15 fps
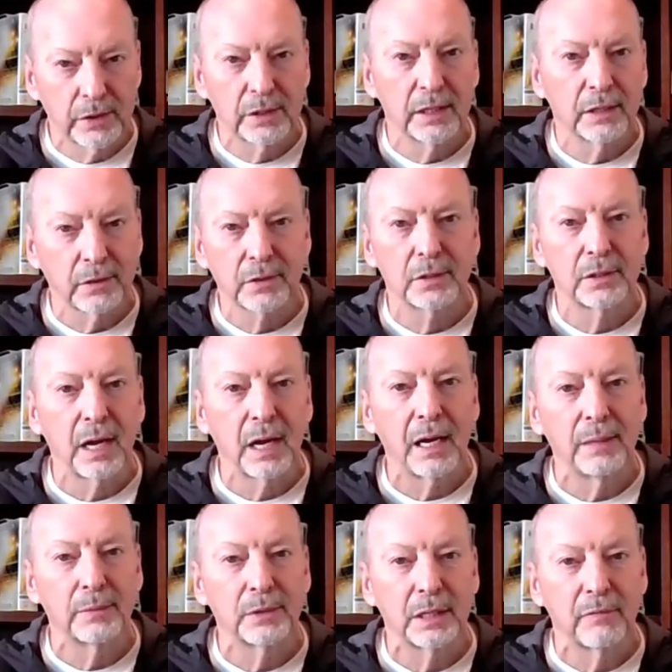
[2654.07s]
quarters,
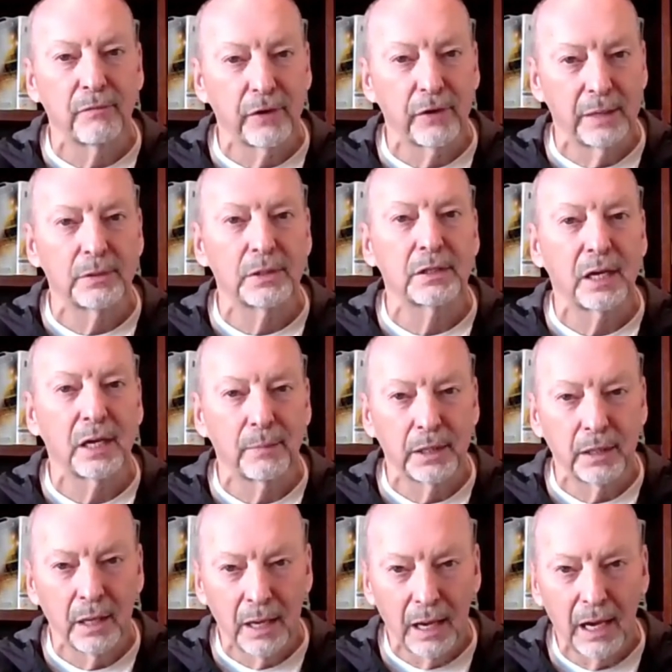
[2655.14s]
nickels, and dimes in for him
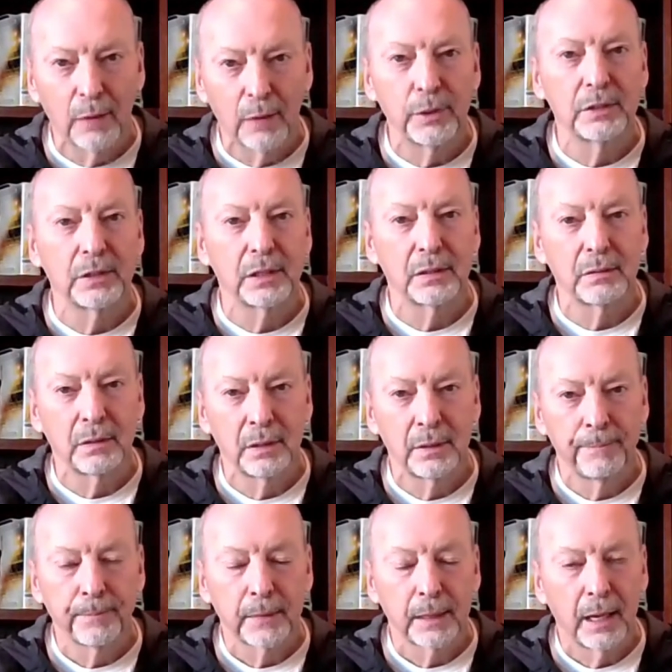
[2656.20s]
to tell me how we
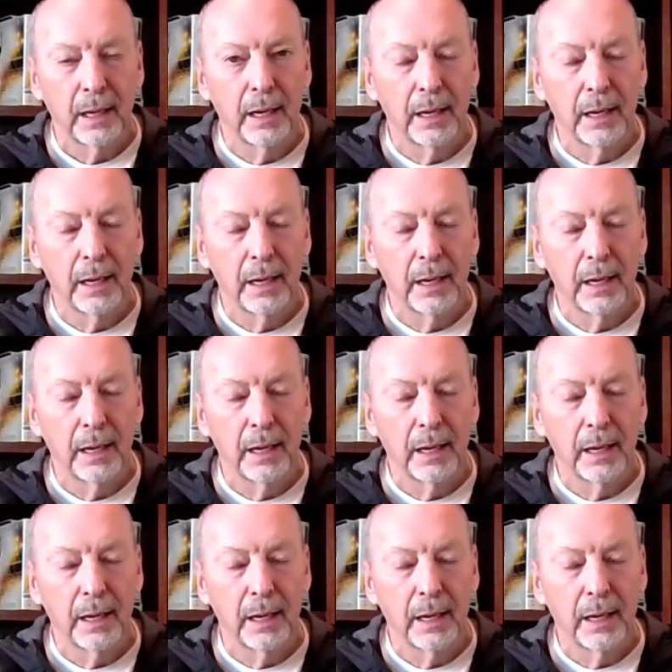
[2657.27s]
did,